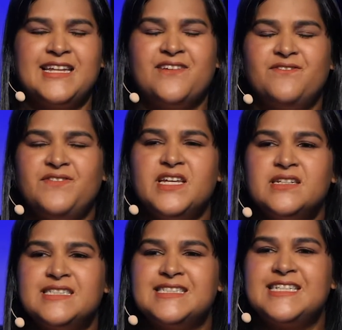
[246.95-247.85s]
and it
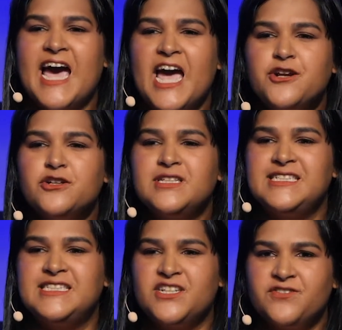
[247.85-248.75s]
feels
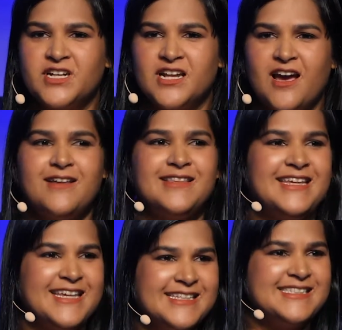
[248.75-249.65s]
entirely different on
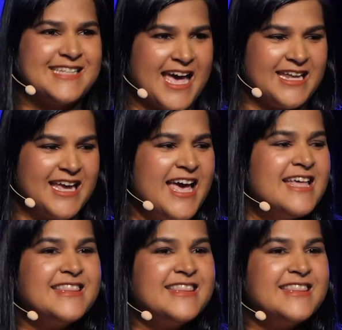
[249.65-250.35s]
the inside.